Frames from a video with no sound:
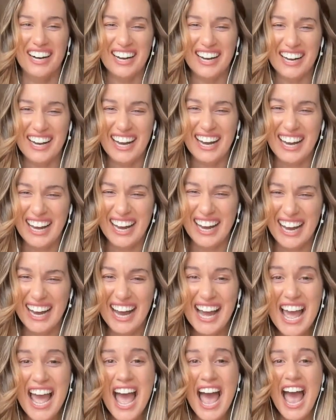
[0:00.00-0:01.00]
Yes.
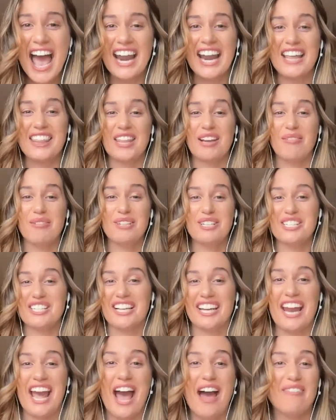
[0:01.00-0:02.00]
and I think we're
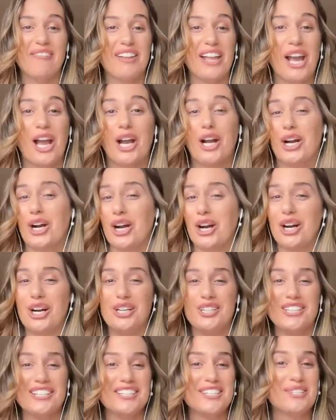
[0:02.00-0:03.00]
just going to have like
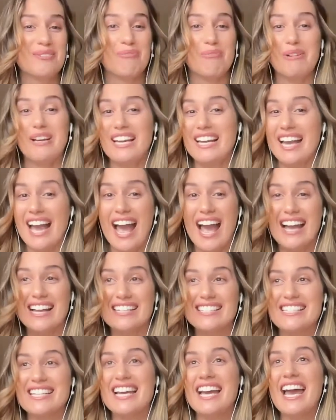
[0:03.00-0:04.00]
girls'
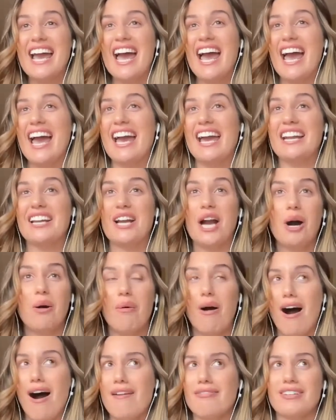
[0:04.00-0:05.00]
weekend and
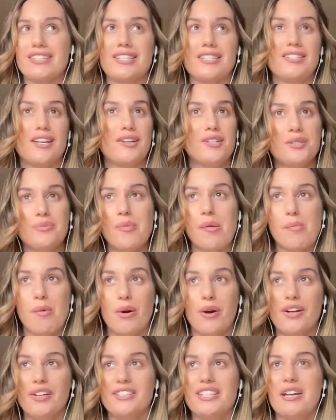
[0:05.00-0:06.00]
go off because it's also
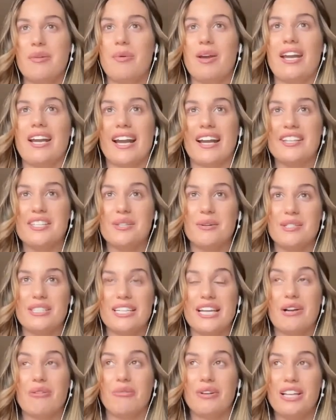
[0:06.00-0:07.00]
Memorial Day weekend. So
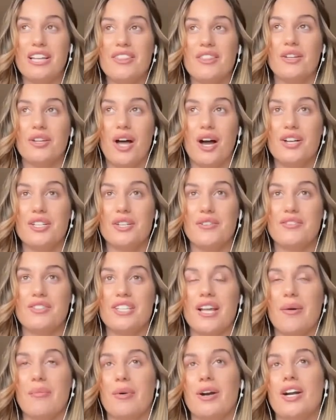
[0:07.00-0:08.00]
it's like really the launch of
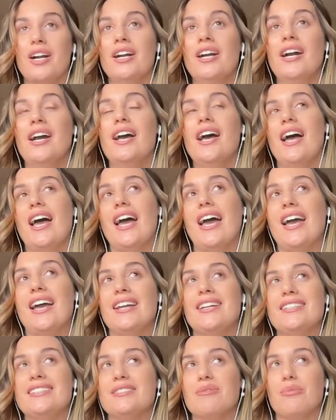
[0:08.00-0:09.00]
summer.
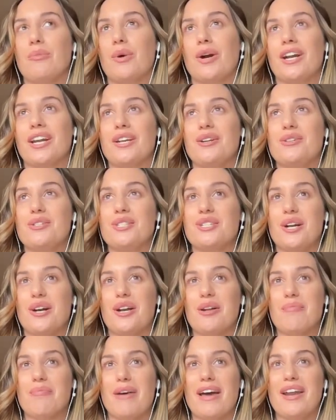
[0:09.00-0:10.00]
And where can you
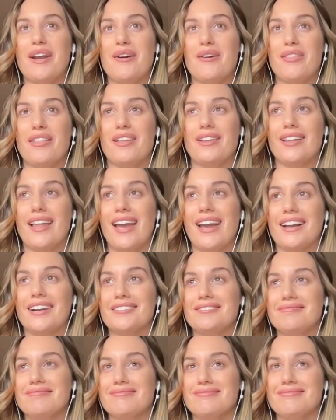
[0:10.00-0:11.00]
start it better than
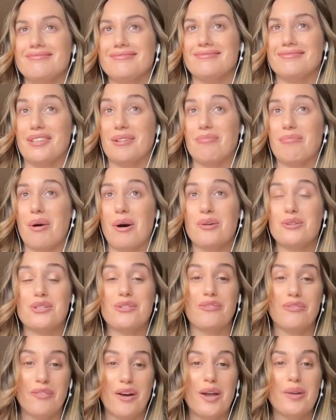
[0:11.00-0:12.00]
like the
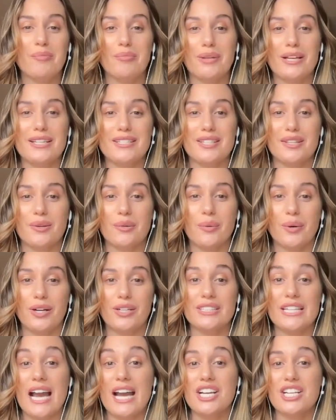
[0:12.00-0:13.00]
most fun place in the
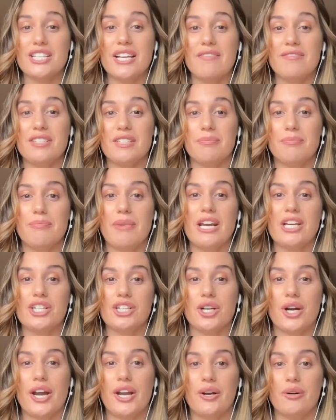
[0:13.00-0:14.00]
world? I just have to make
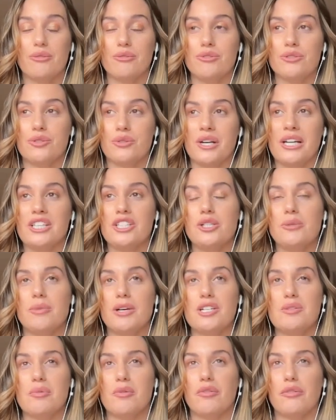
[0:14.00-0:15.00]
sure I don't drink too
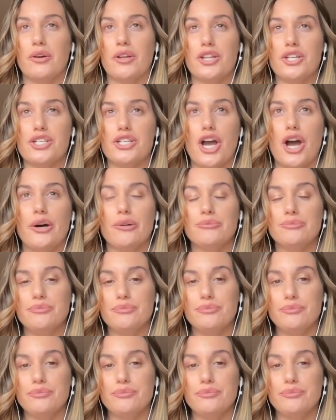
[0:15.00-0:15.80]
much before the show.